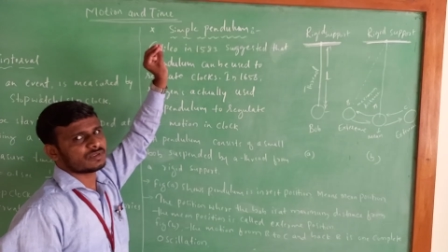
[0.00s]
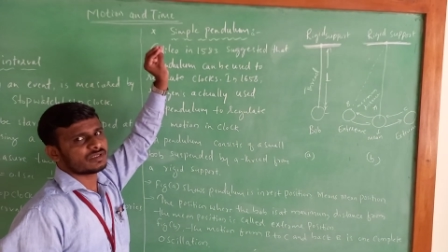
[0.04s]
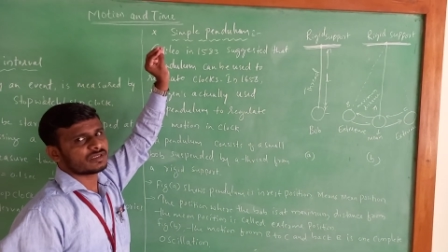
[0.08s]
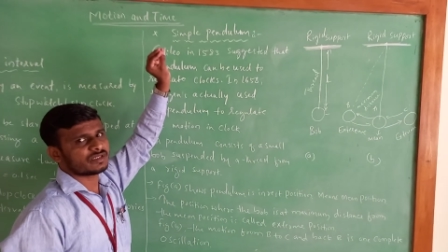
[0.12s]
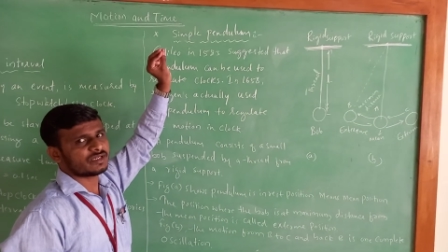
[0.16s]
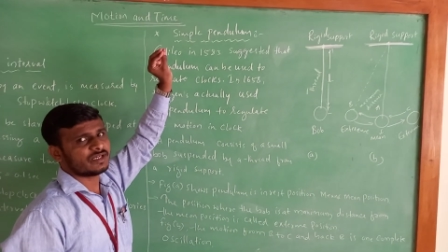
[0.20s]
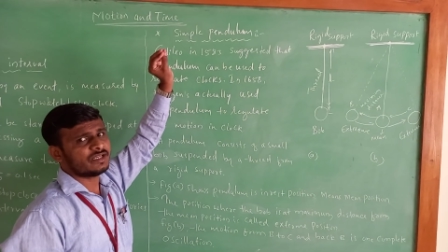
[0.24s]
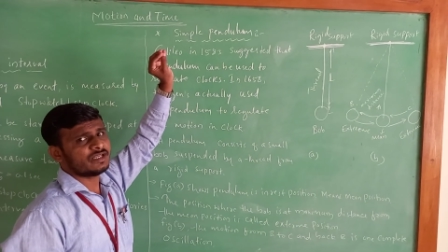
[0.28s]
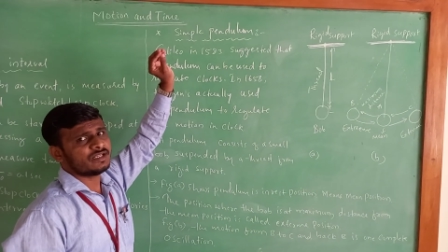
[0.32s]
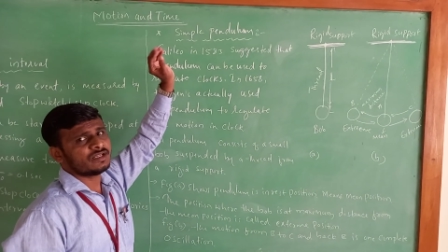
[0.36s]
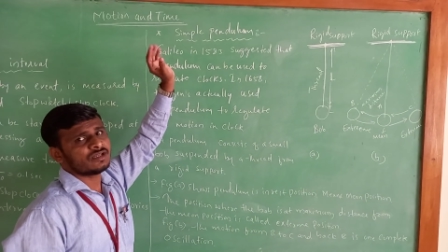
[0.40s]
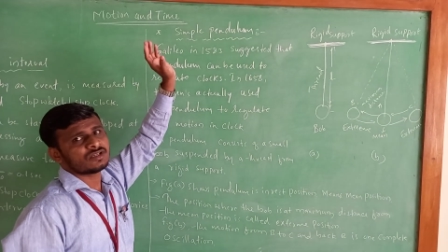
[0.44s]

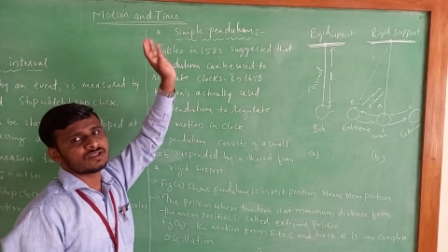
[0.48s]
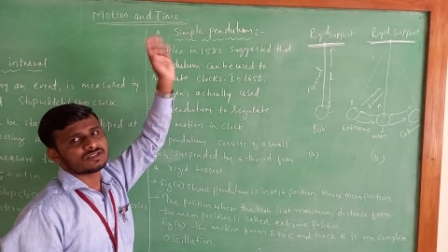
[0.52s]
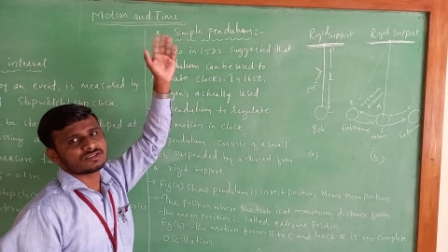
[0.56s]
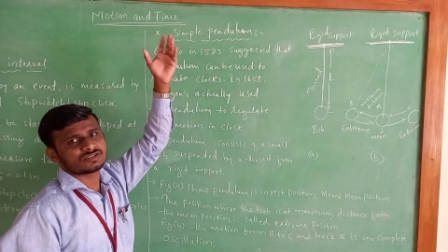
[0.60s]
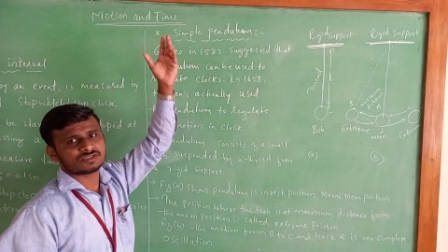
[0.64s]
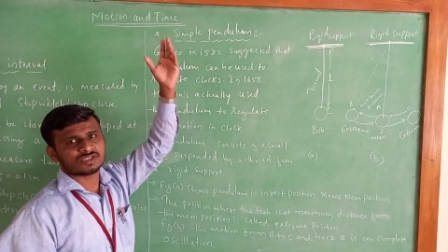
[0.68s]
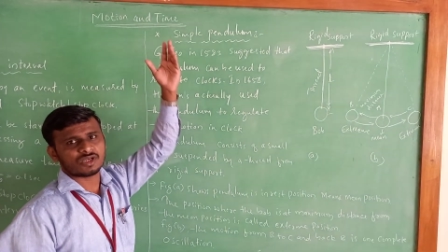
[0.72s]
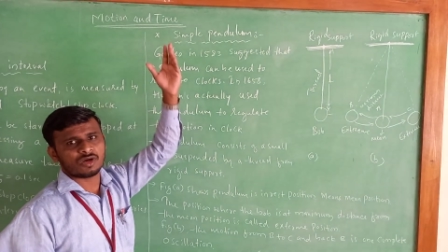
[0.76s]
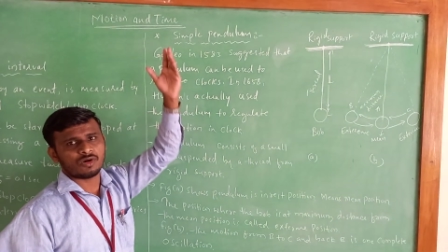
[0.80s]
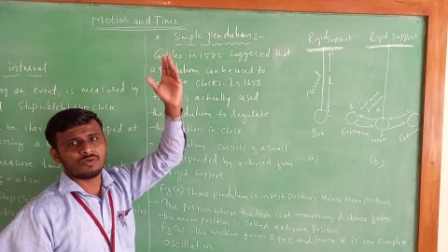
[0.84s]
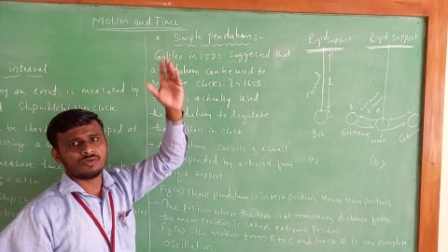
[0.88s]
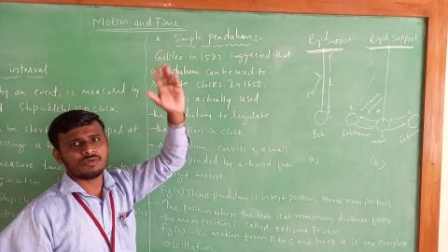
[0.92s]
right?
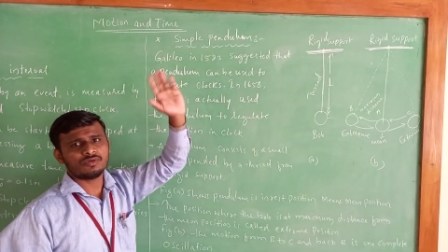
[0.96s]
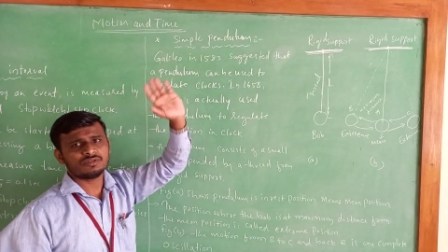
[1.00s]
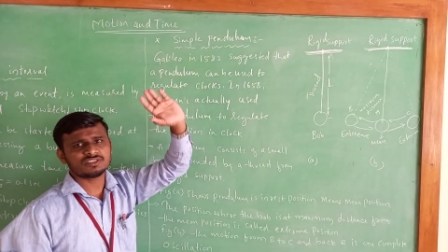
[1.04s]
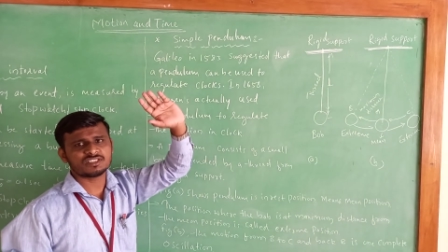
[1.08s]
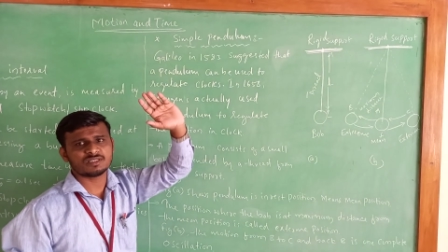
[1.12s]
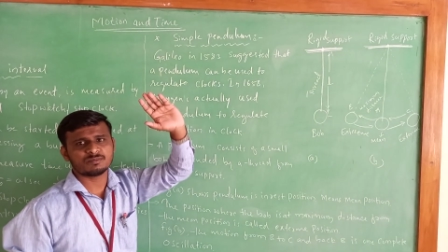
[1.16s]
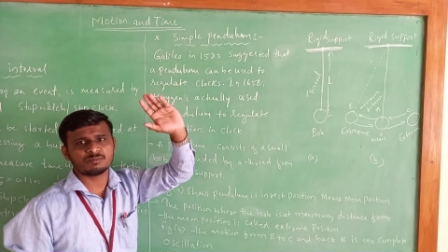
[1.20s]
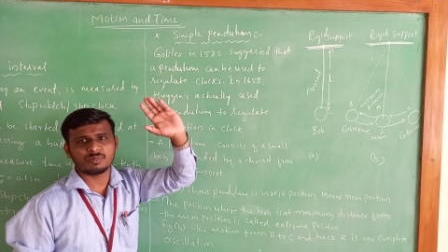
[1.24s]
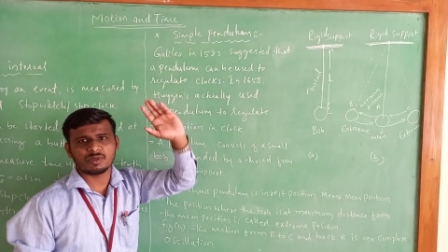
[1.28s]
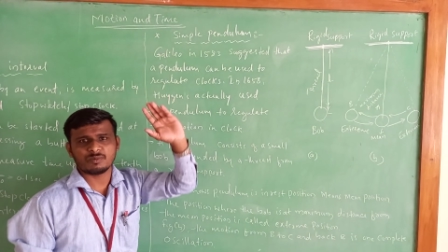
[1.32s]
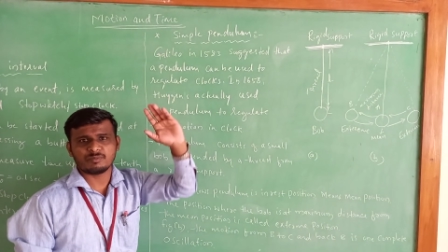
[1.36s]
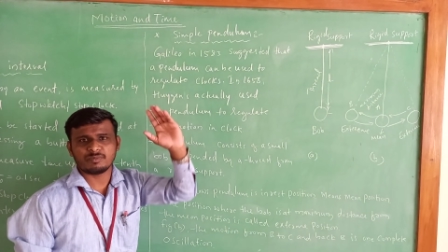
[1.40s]
So
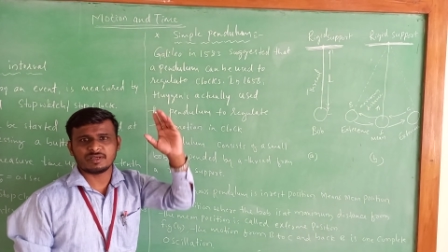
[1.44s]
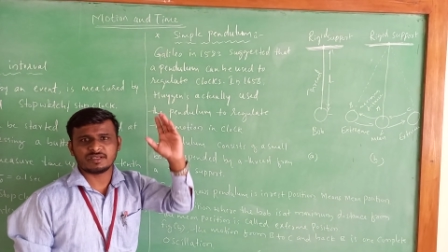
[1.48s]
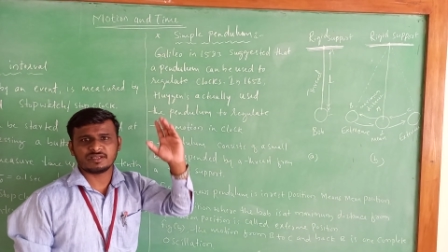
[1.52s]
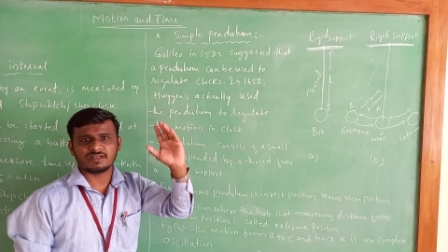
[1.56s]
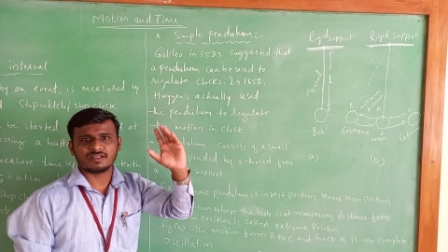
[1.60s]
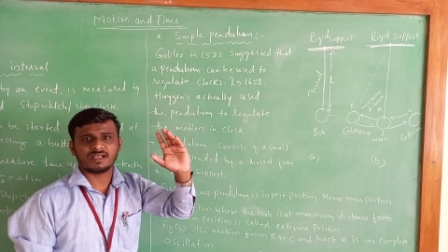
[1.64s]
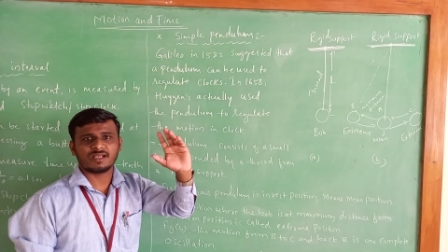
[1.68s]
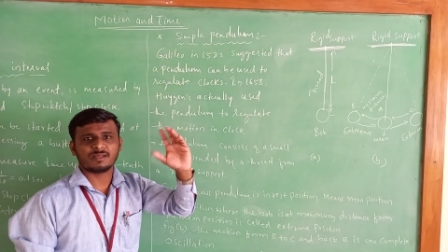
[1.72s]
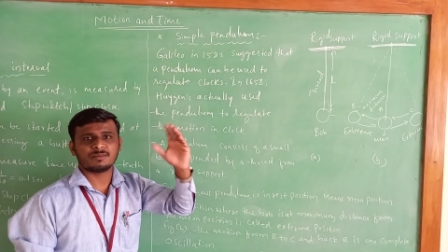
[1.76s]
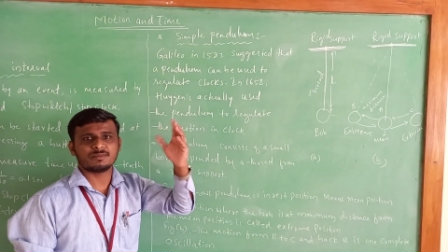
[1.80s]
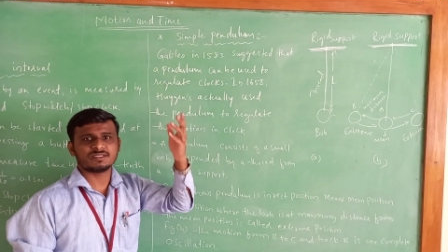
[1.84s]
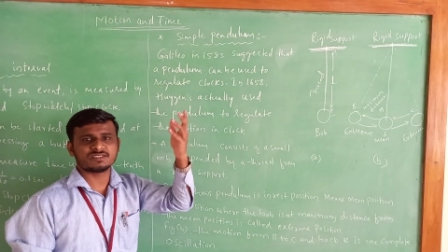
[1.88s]
simple
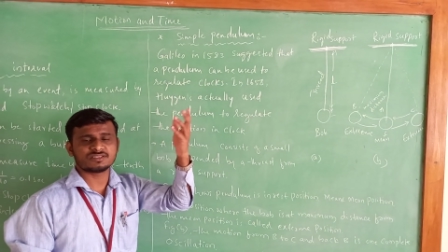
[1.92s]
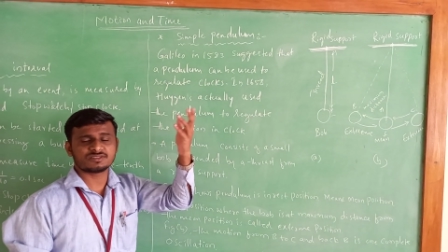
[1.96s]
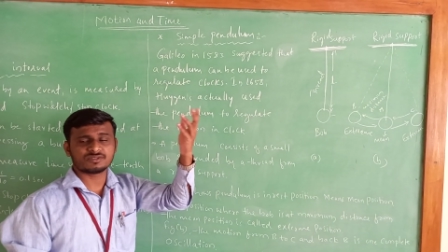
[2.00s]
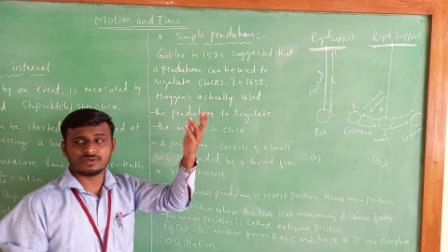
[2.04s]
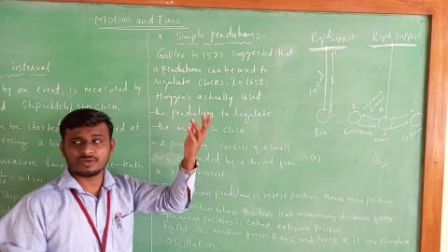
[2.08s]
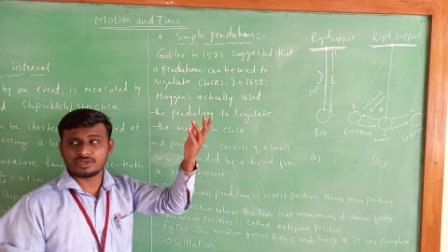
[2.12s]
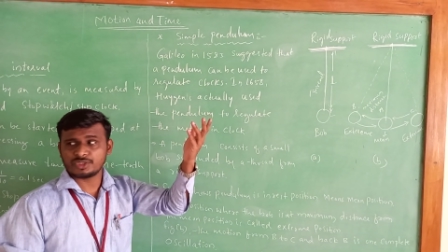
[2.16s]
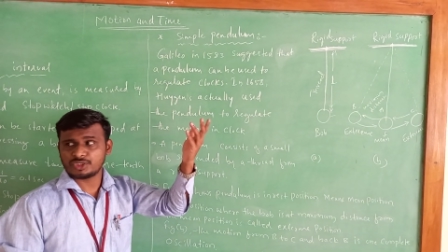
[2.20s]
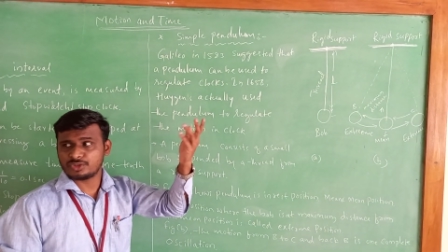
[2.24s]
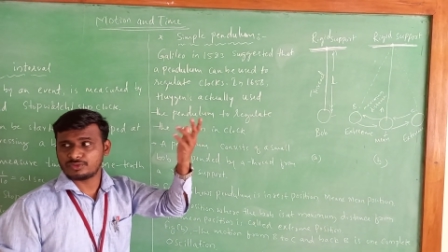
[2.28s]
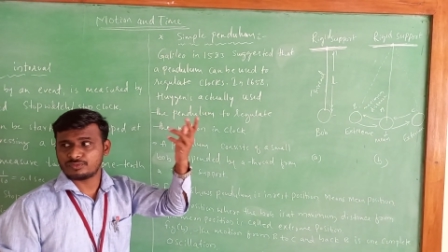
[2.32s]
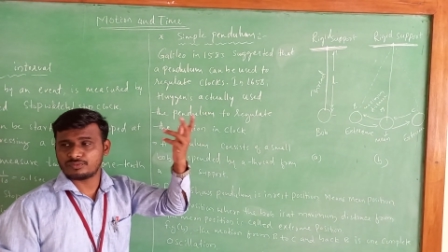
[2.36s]
pendulum is
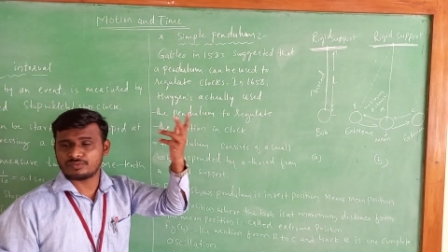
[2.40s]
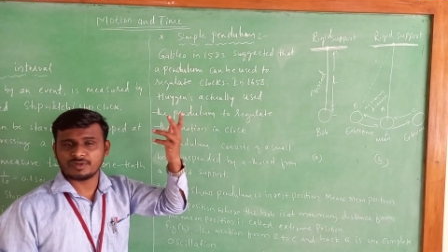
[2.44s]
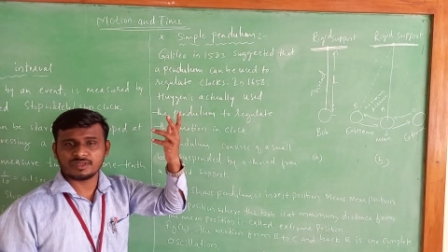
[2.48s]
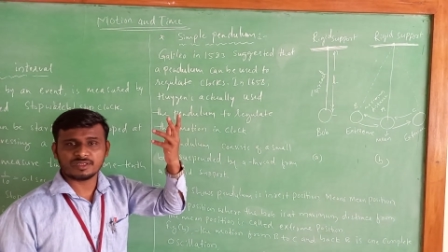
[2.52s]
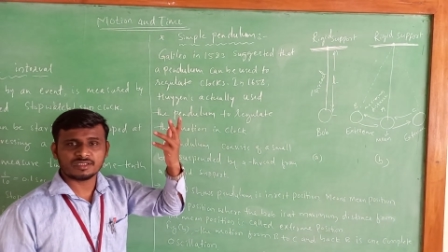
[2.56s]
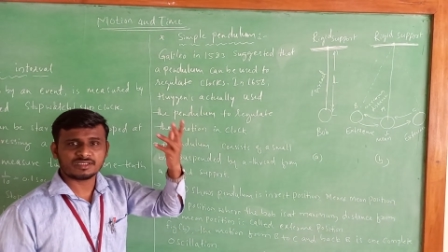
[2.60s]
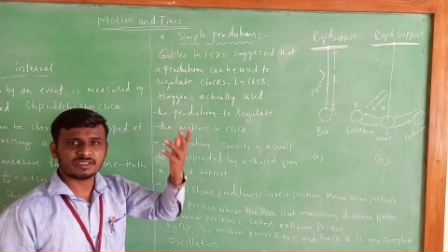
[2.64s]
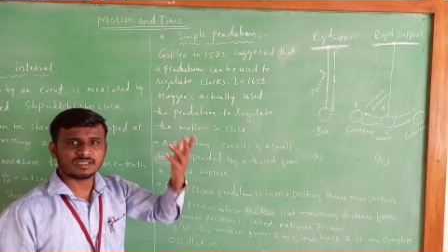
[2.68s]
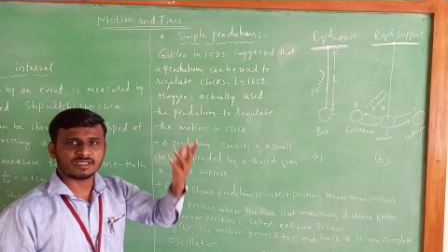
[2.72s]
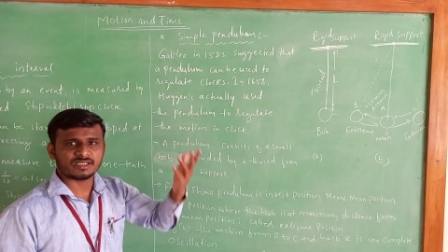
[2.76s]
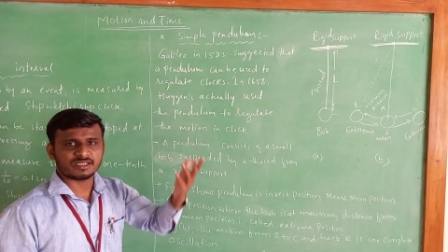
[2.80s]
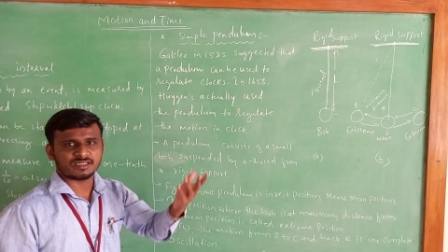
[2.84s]
going to
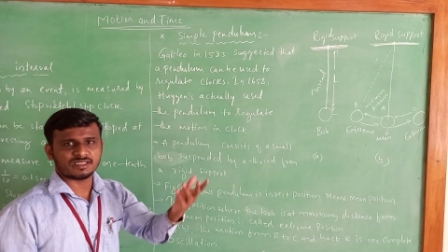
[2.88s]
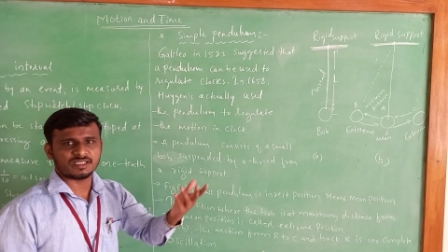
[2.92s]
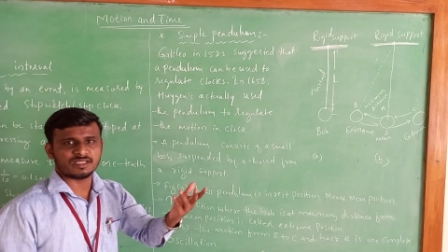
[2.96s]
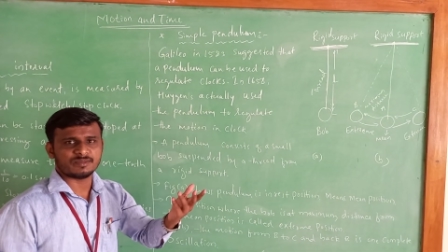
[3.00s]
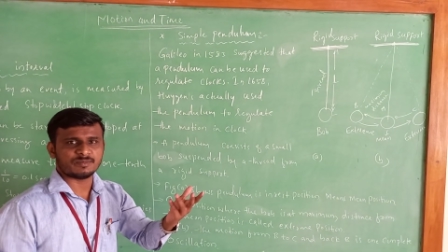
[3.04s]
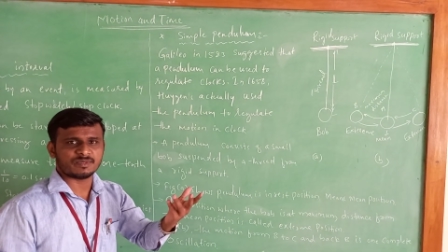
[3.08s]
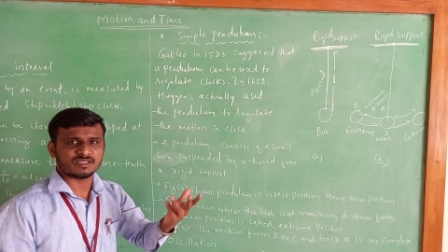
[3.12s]
work in the